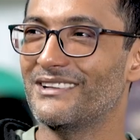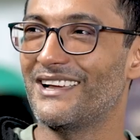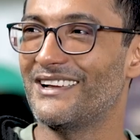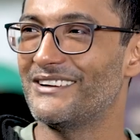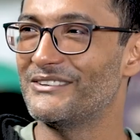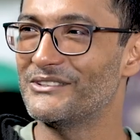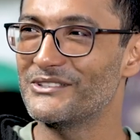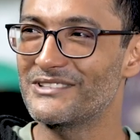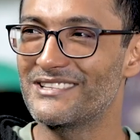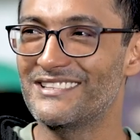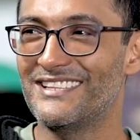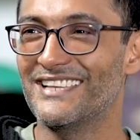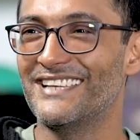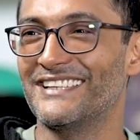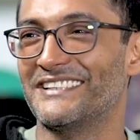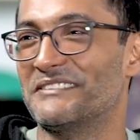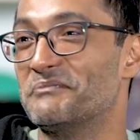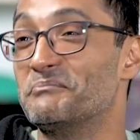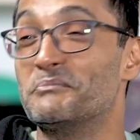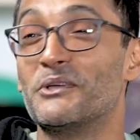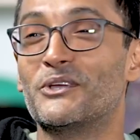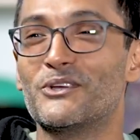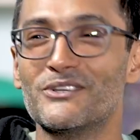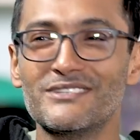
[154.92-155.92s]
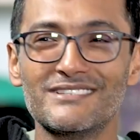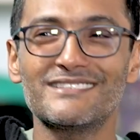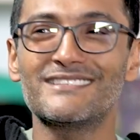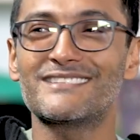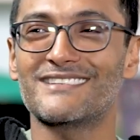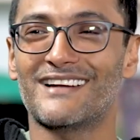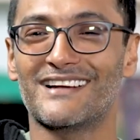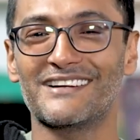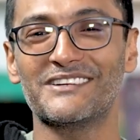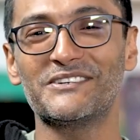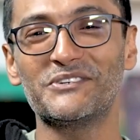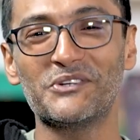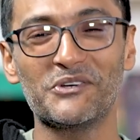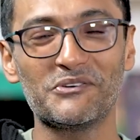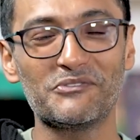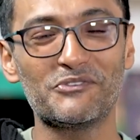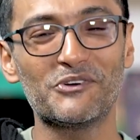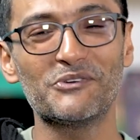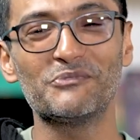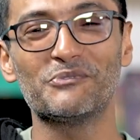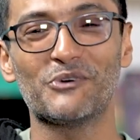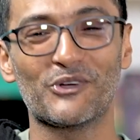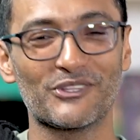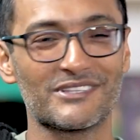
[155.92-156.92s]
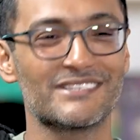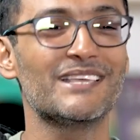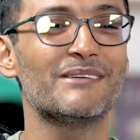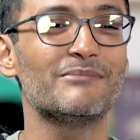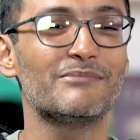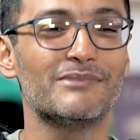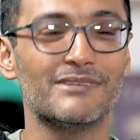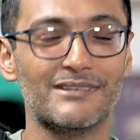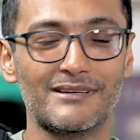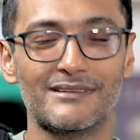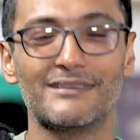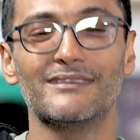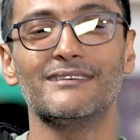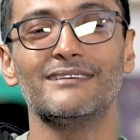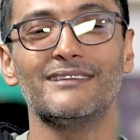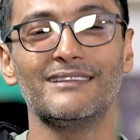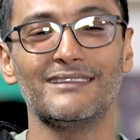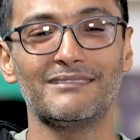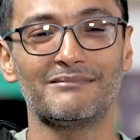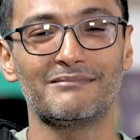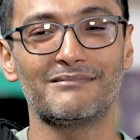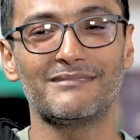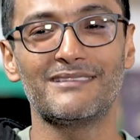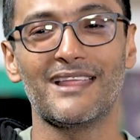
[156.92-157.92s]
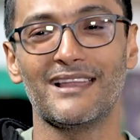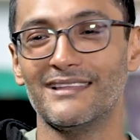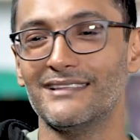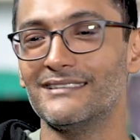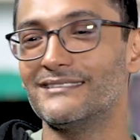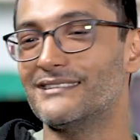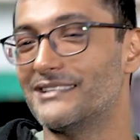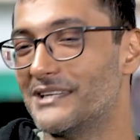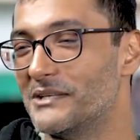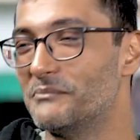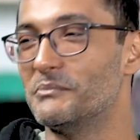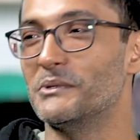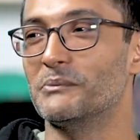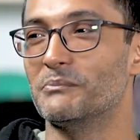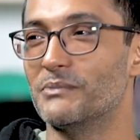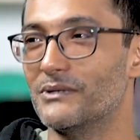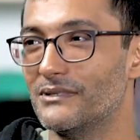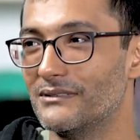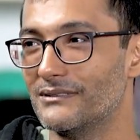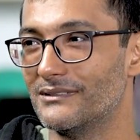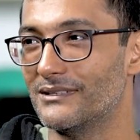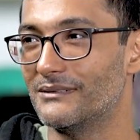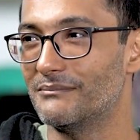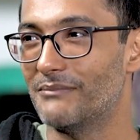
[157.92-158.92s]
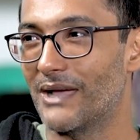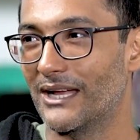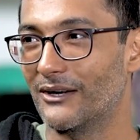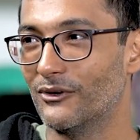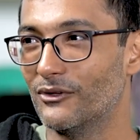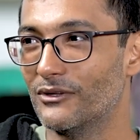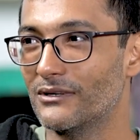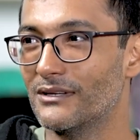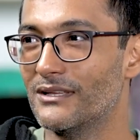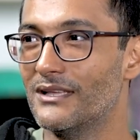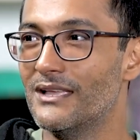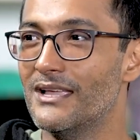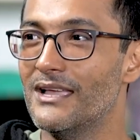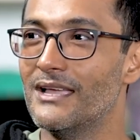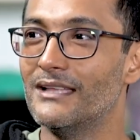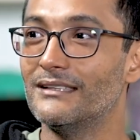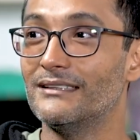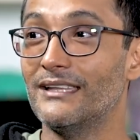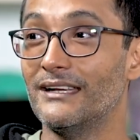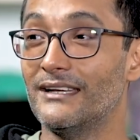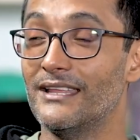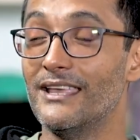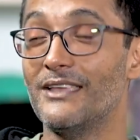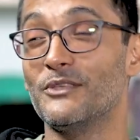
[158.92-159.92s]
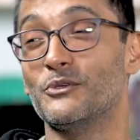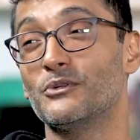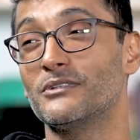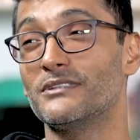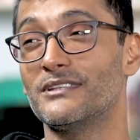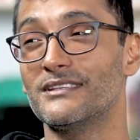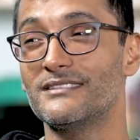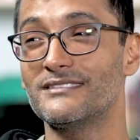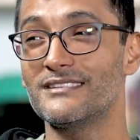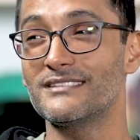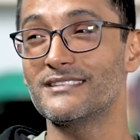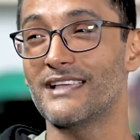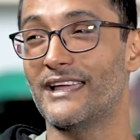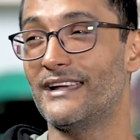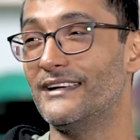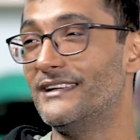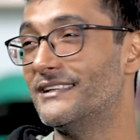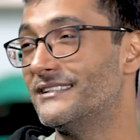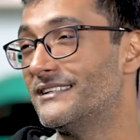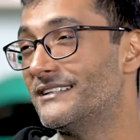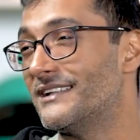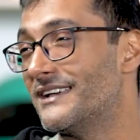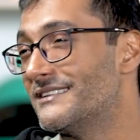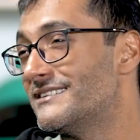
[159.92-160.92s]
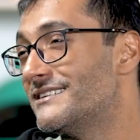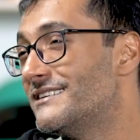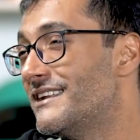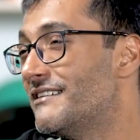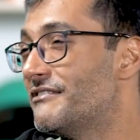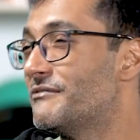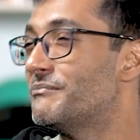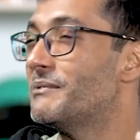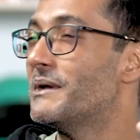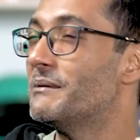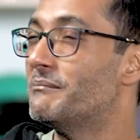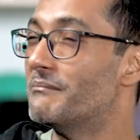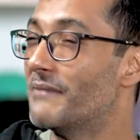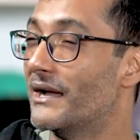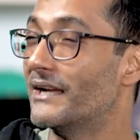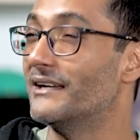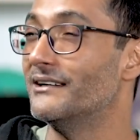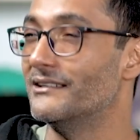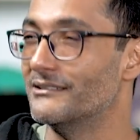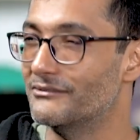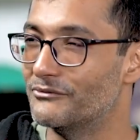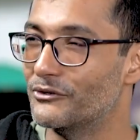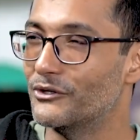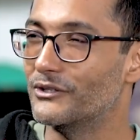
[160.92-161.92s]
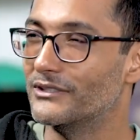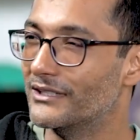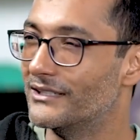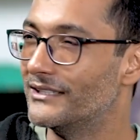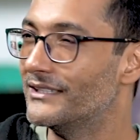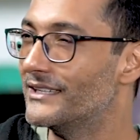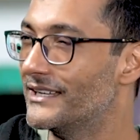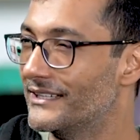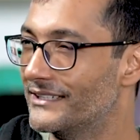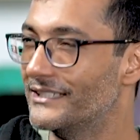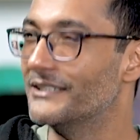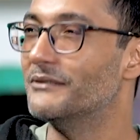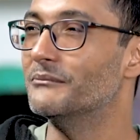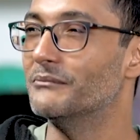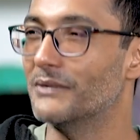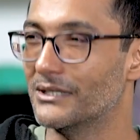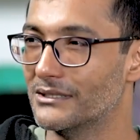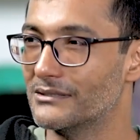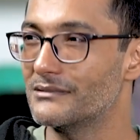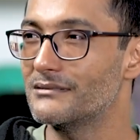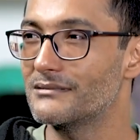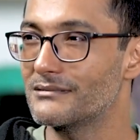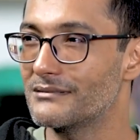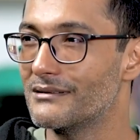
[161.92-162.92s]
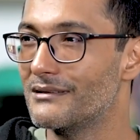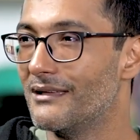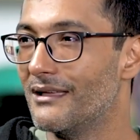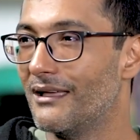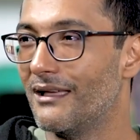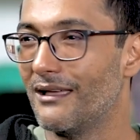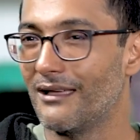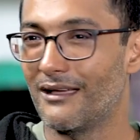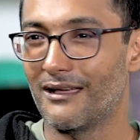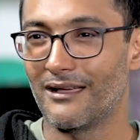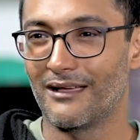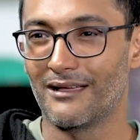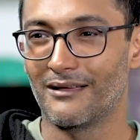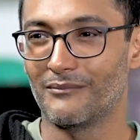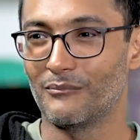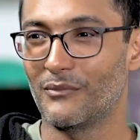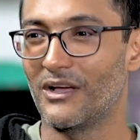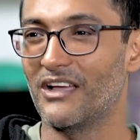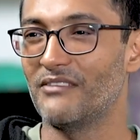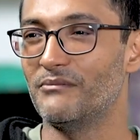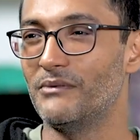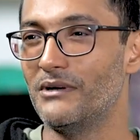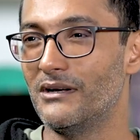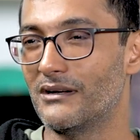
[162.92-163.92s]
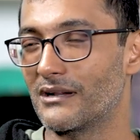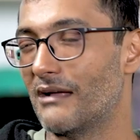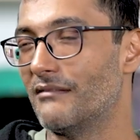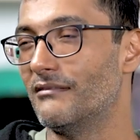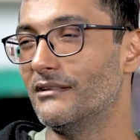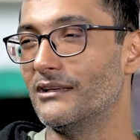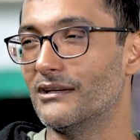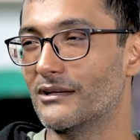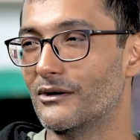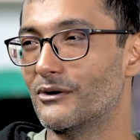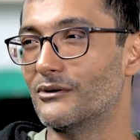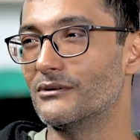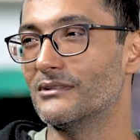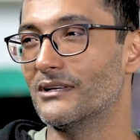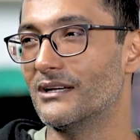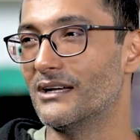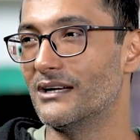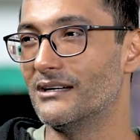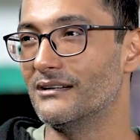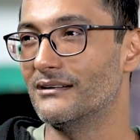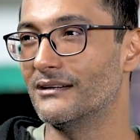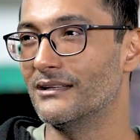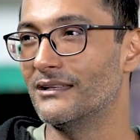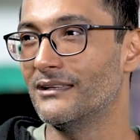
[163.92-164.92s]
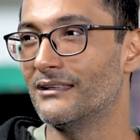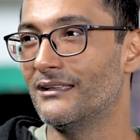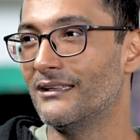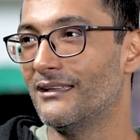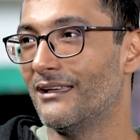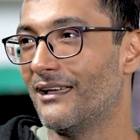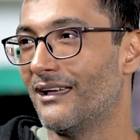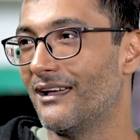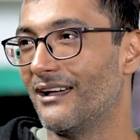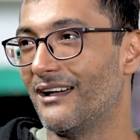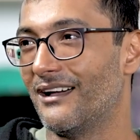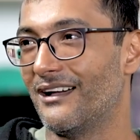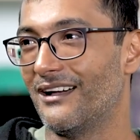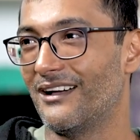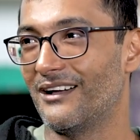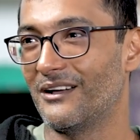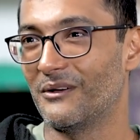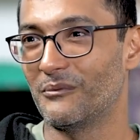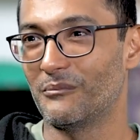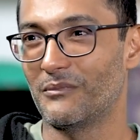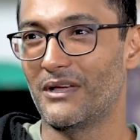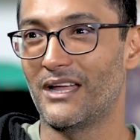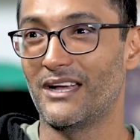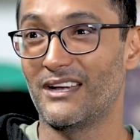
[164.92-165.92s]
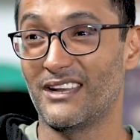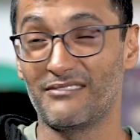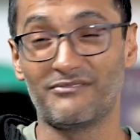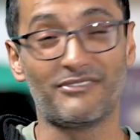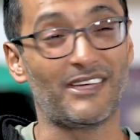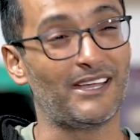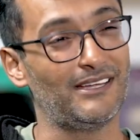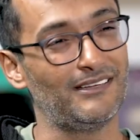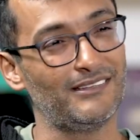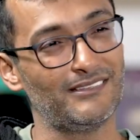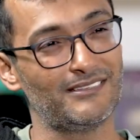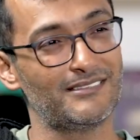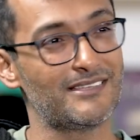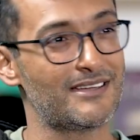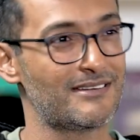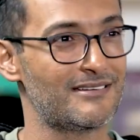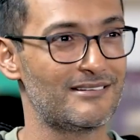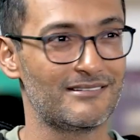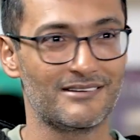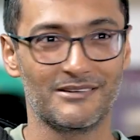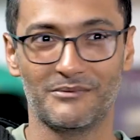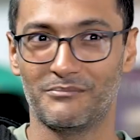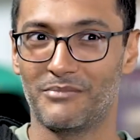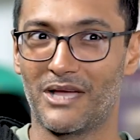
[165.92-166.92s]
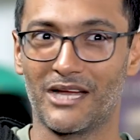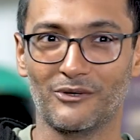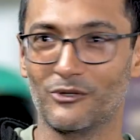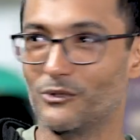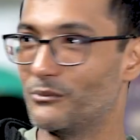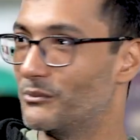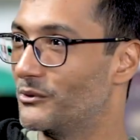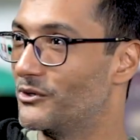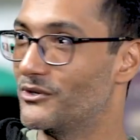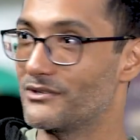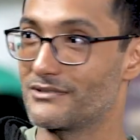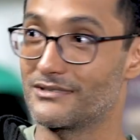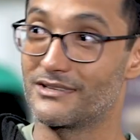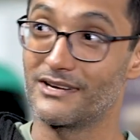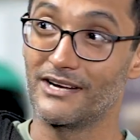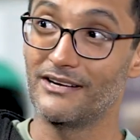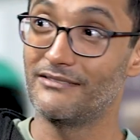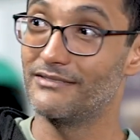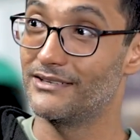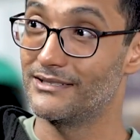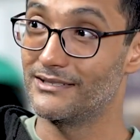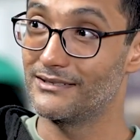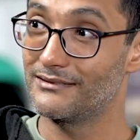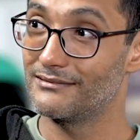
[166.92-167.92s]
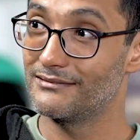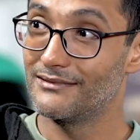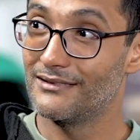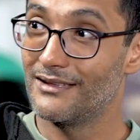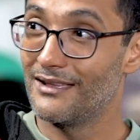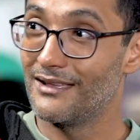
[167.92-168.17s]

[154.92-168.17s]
I was like, because it started off on WhatsApp, literally telling 3 people in Bangalore that, hey, there's this idea that hasn't left my mind for nearly 18 months. I've been traveling around the country, and I finally settled in Bangalore because great weather.